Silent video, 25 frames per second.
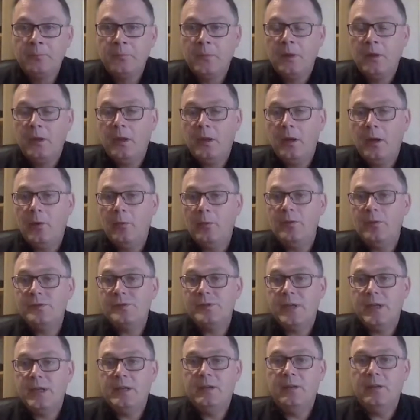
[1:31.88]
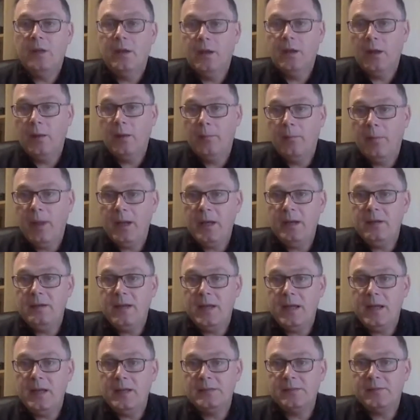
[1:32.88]
We've seen that many
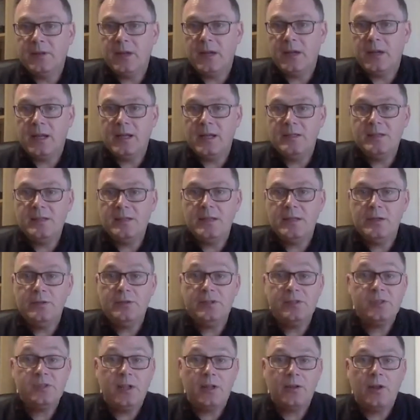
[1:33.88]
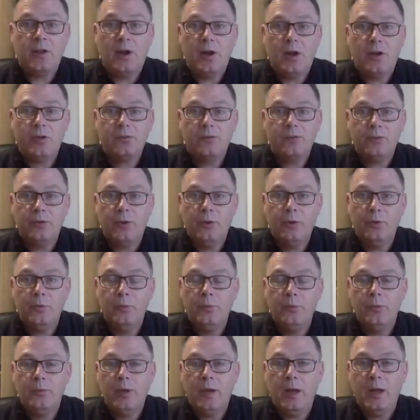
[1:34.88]
dealers have kind of continued to sell cars
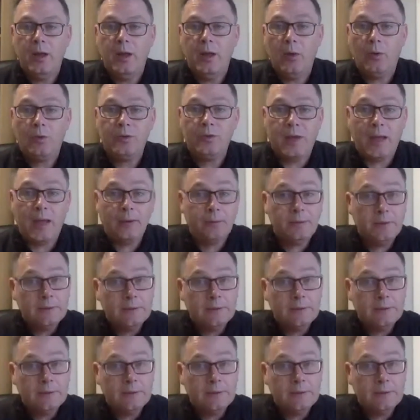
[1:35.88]
through lockdown